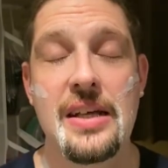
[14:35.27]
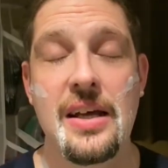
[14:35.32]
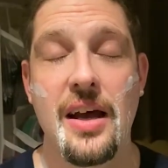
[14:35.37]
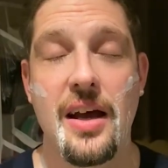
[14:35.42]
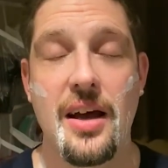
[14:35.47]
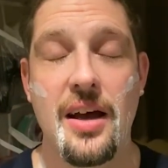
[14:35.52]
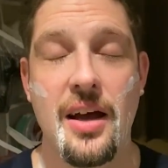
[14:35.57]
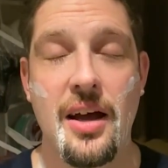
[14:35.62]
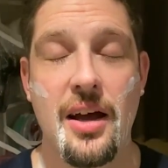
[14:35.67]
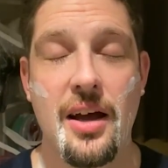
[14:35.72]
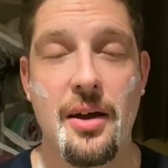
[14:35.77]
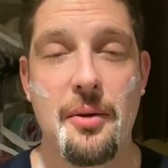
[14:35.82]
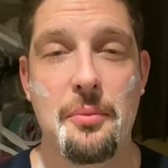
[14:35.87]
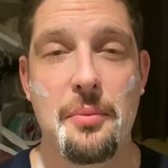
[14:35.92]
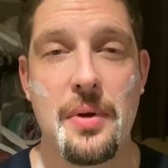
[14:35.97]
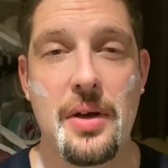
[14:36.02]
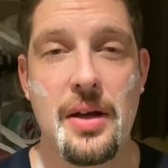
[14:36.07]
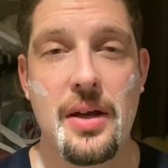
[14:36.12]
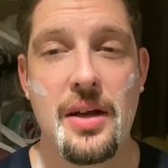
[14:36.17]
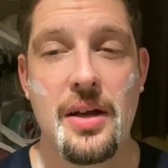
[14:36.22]
There
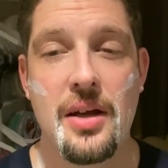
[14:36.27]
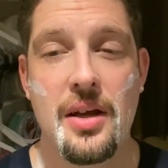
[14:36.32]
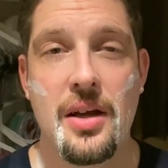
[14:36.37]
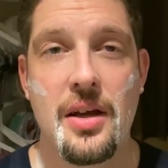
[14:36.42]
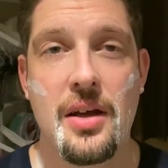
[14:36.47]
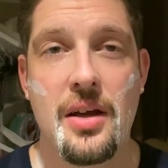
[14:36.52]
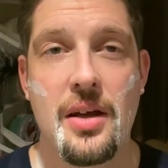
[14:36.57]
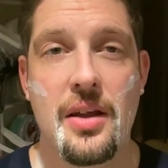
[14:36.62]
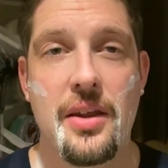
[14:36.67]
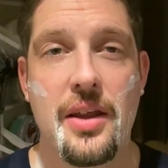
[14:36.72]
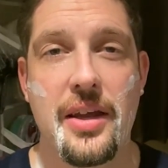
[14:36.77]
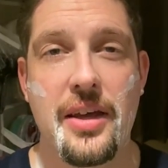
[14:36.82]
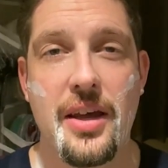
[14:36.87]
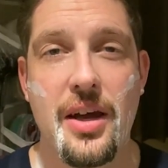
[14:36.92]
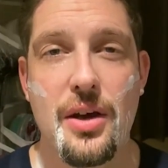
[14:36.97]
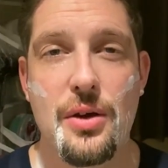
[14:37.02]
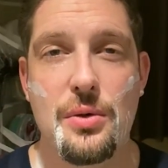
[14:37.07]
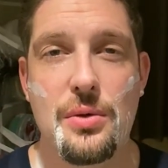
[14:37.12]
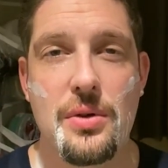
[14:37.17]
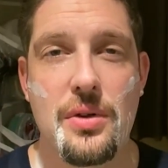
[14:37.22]
you
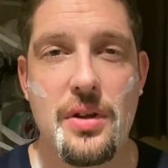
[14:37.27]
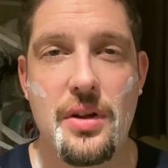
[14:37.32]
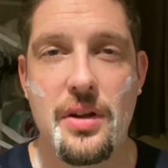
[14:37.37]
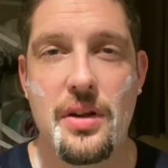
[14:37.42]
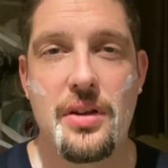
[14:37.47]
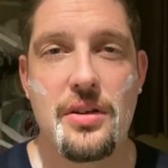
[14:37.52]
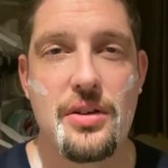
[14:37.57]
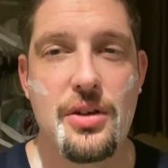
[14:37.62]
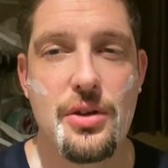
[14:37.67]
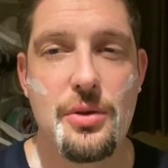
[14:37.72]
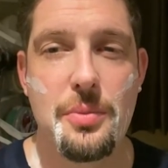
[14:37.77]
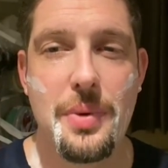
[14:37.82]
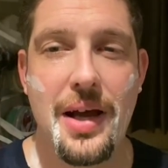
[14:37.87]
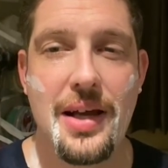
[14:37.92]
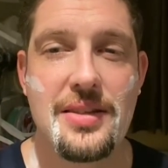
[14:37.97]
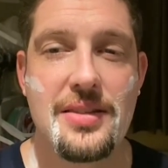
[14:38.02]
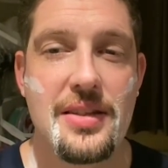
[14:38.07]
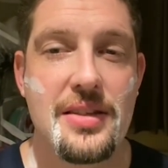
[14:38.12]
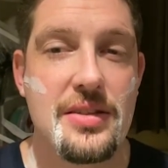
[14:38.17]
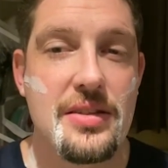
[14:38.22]
go. Two
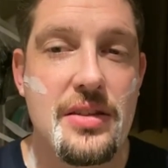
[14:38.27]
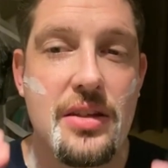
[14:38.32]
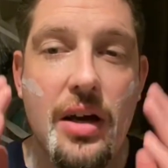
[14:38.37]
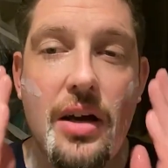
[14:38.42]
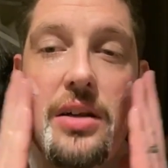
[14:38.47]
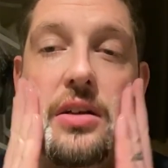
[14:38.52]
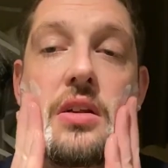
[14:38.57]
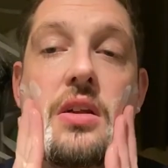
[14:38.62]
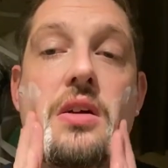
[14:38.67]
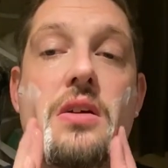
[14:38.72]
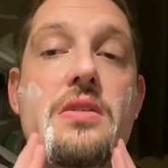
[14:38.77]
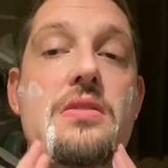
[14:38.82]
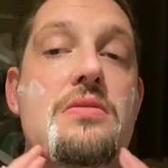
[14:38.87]
passes, done.